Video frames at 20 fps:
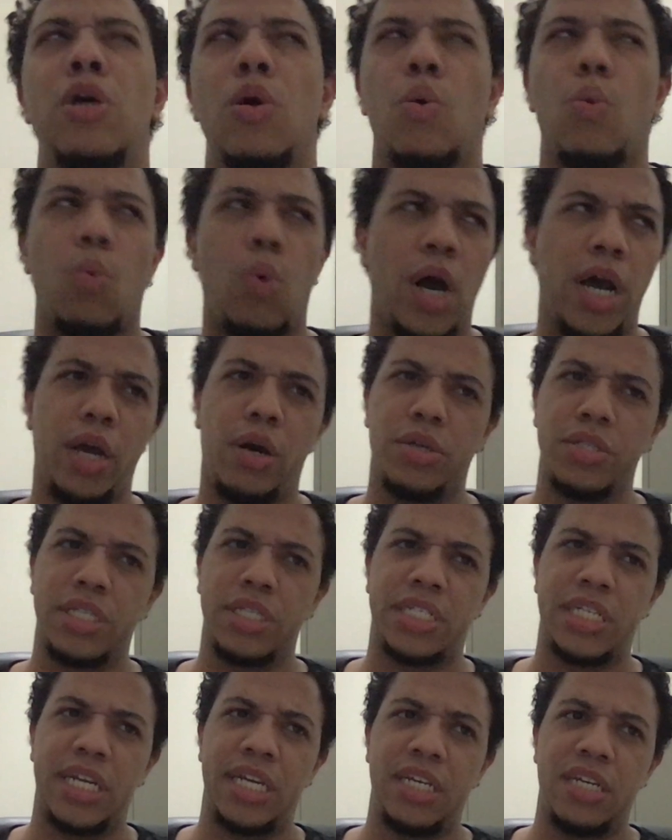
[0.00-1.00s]
Why all of a
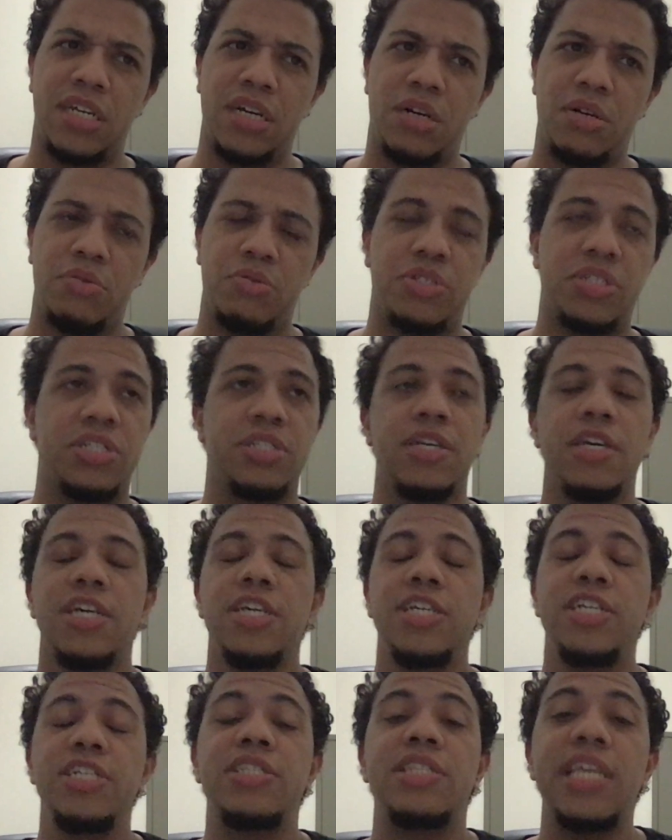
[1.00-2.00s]
sudden ghost?
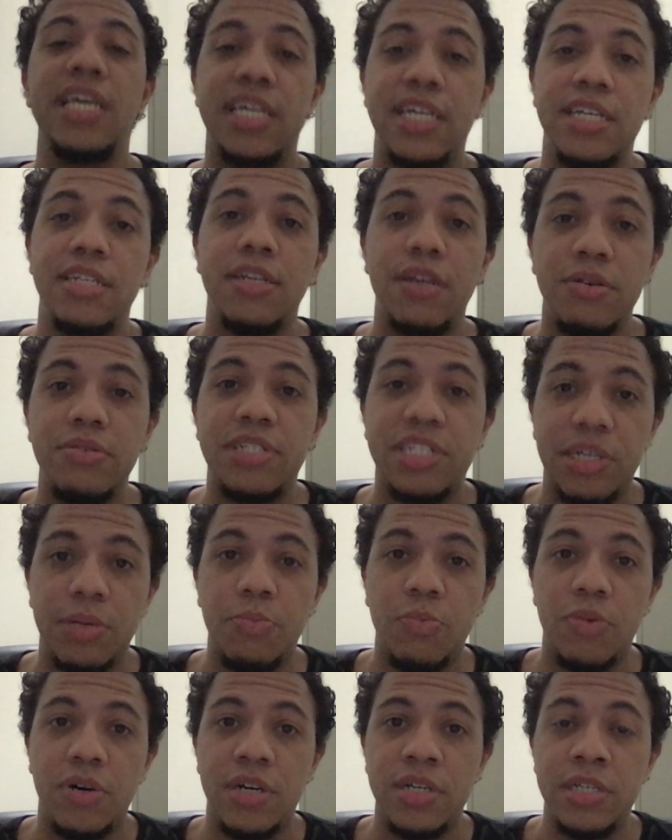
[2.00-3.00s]
You think you know
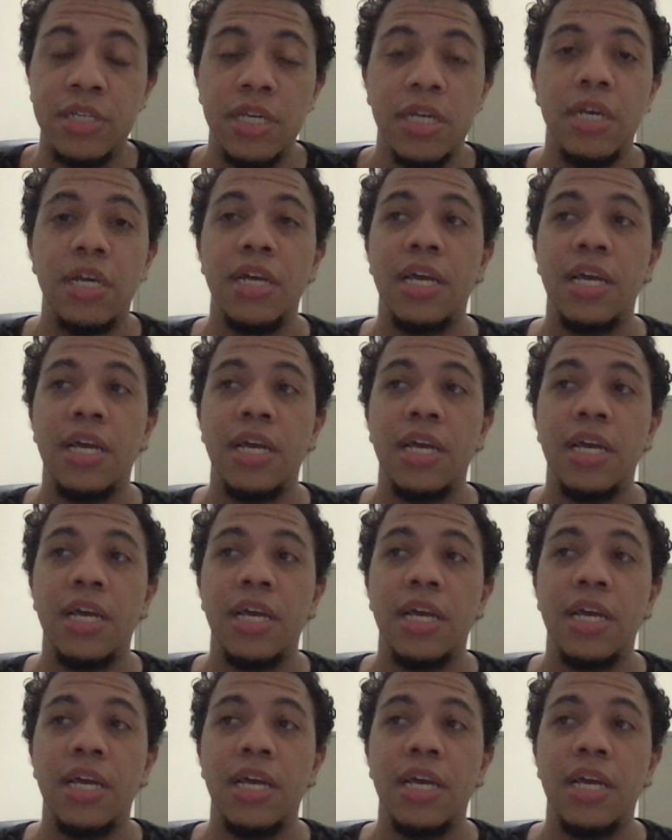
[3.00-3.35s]
someone,